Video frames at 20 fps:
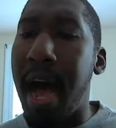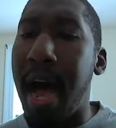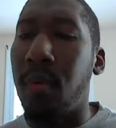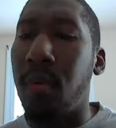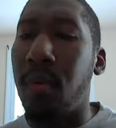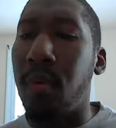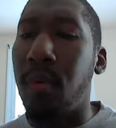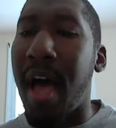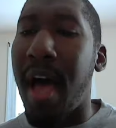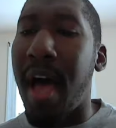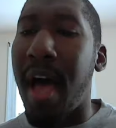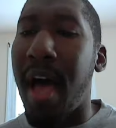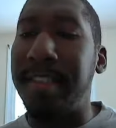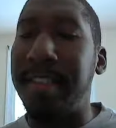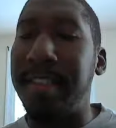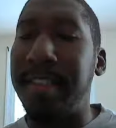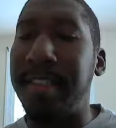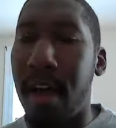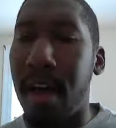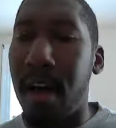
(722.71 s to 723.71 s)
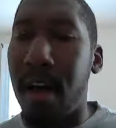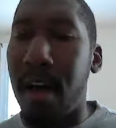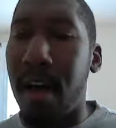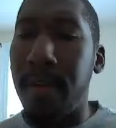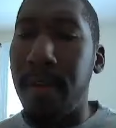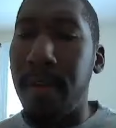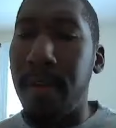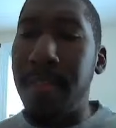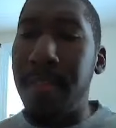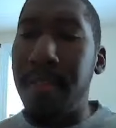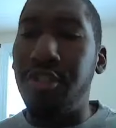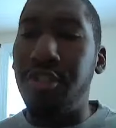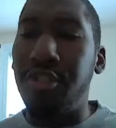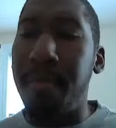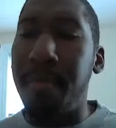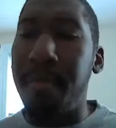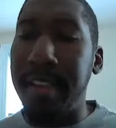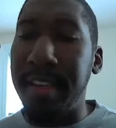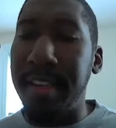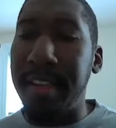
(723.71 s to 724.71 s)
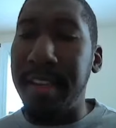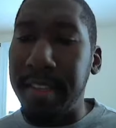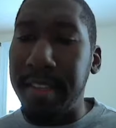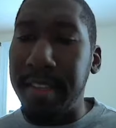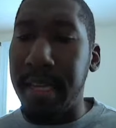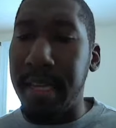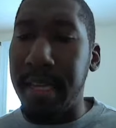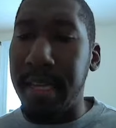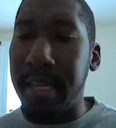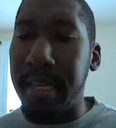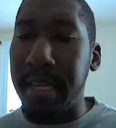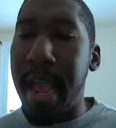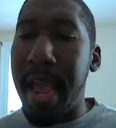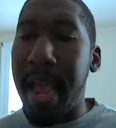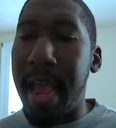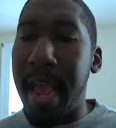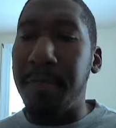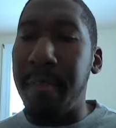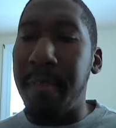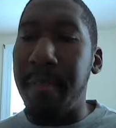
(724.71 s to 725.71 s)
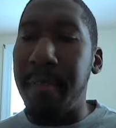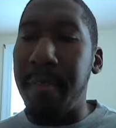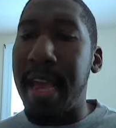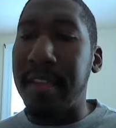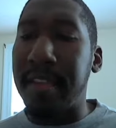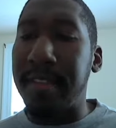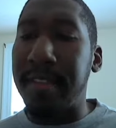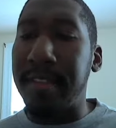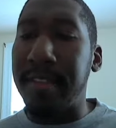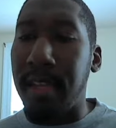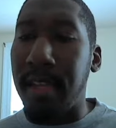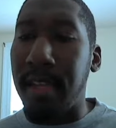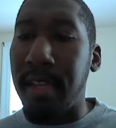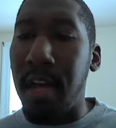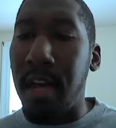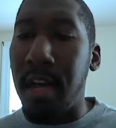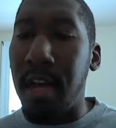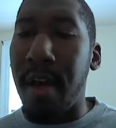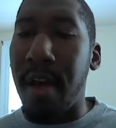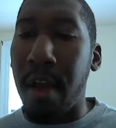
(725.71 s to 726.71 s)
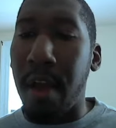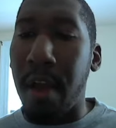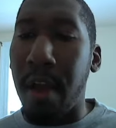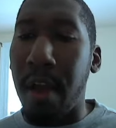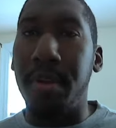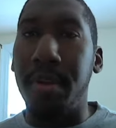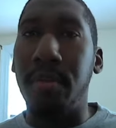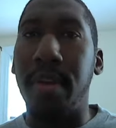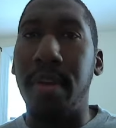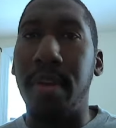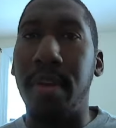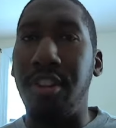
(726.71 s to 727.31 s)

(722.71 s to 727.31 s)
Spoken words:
with eye salve, that you may see. As many as I love, I rebuke and